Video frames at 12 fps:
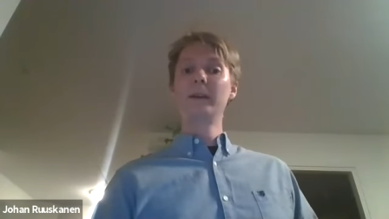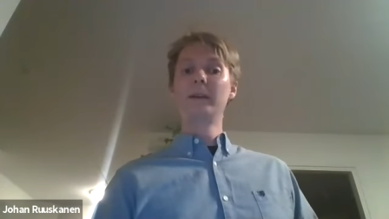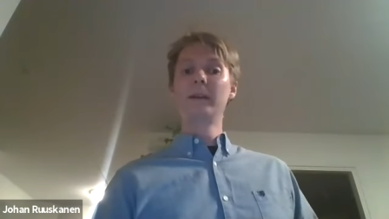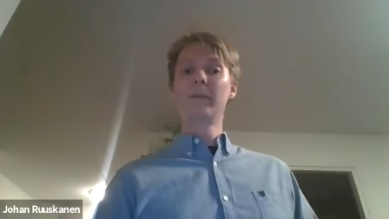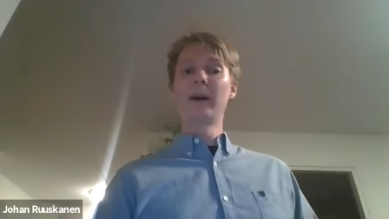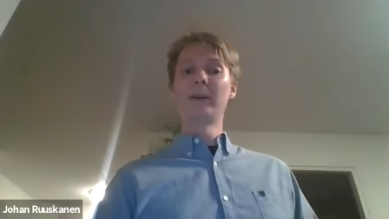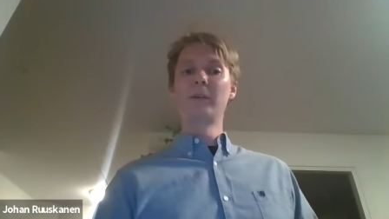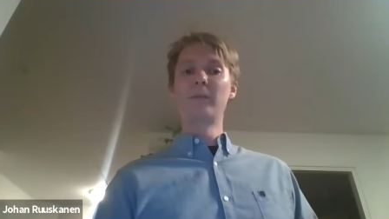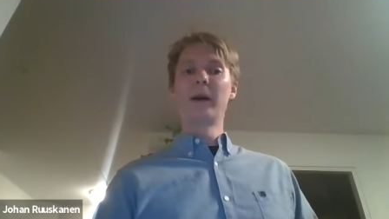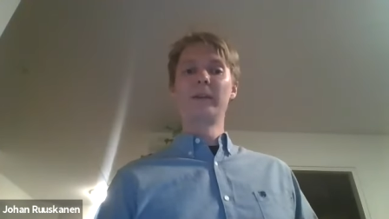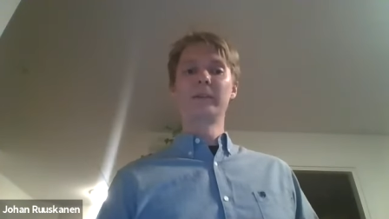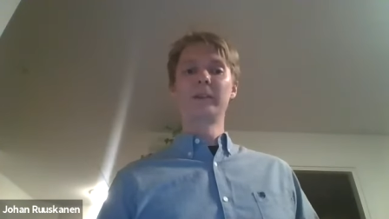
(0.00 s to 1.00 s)
divided
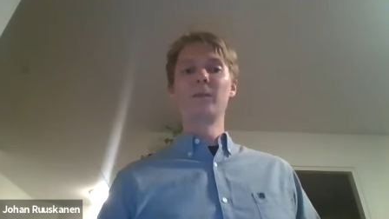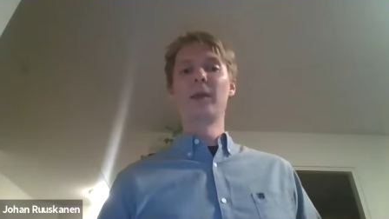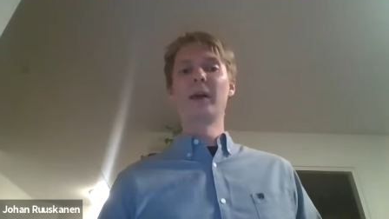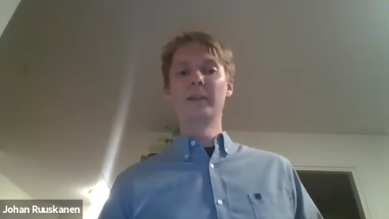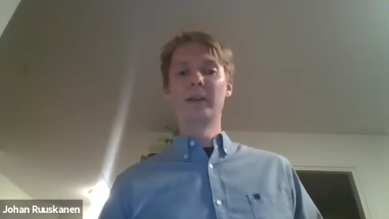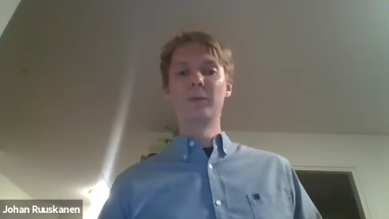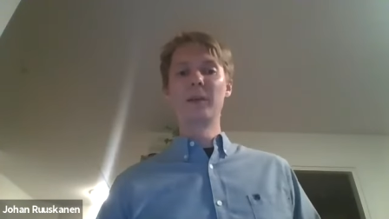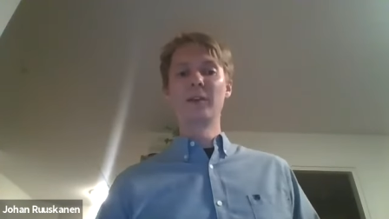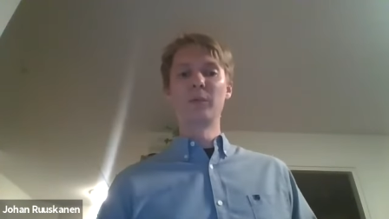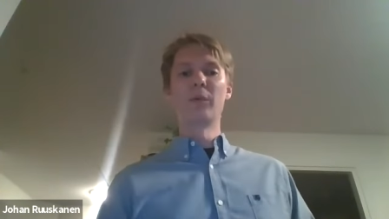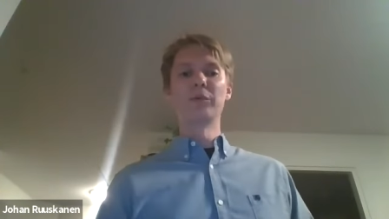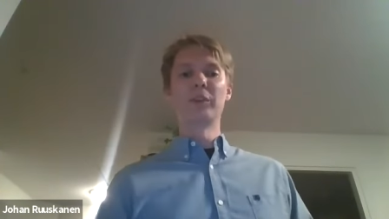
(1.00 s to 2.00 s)
by the simulated mean
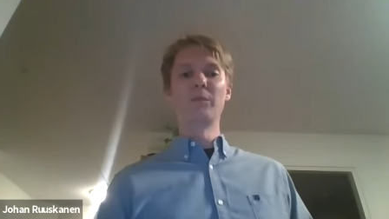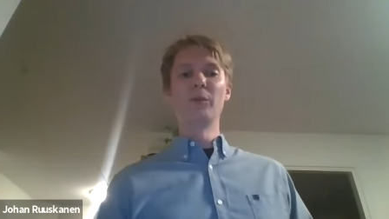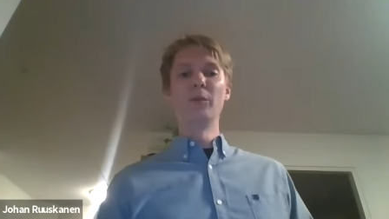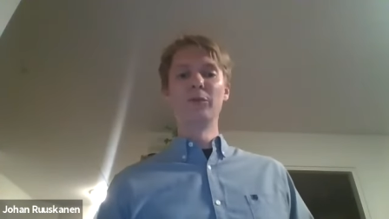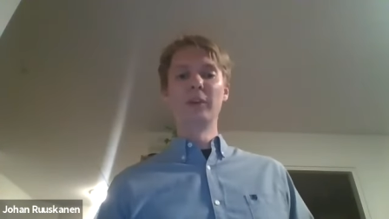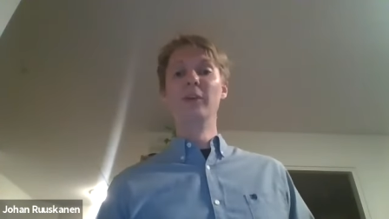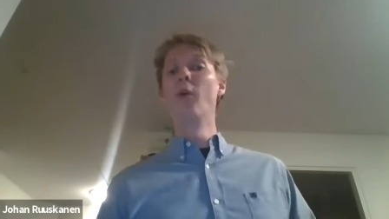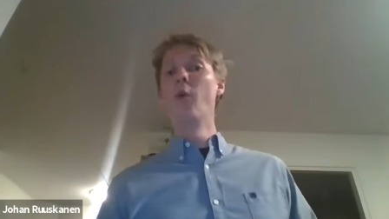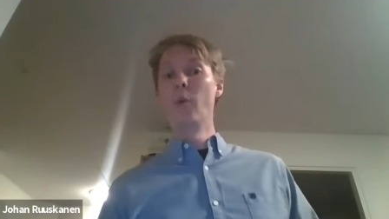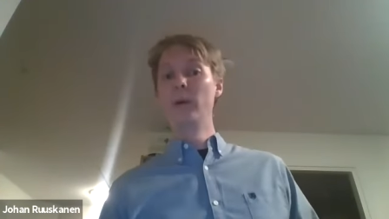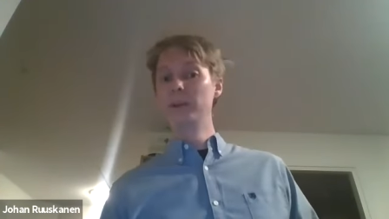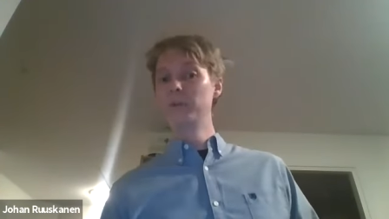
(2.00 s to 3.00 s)
response time using
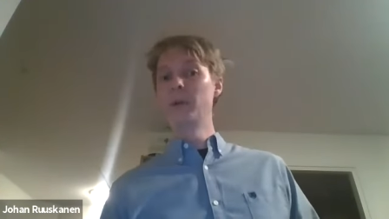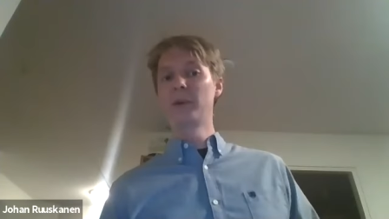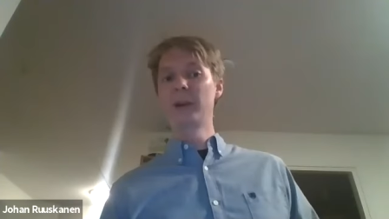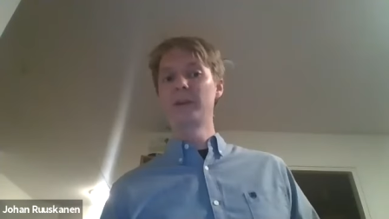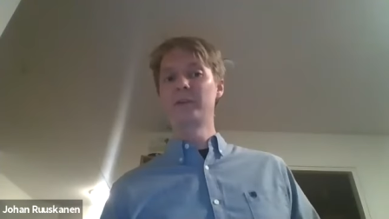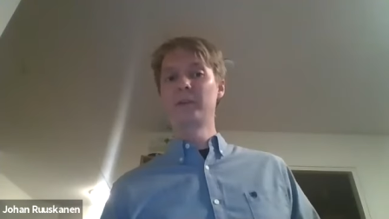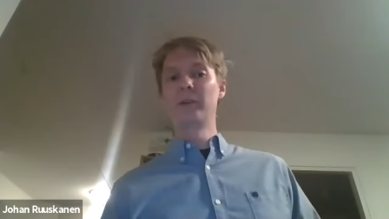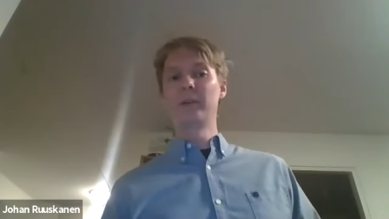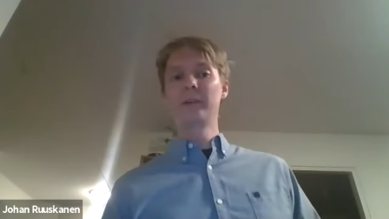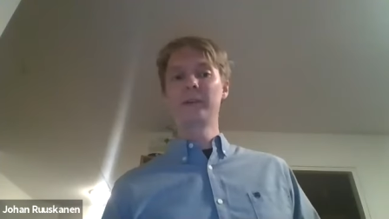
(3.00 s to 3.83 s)
no speculation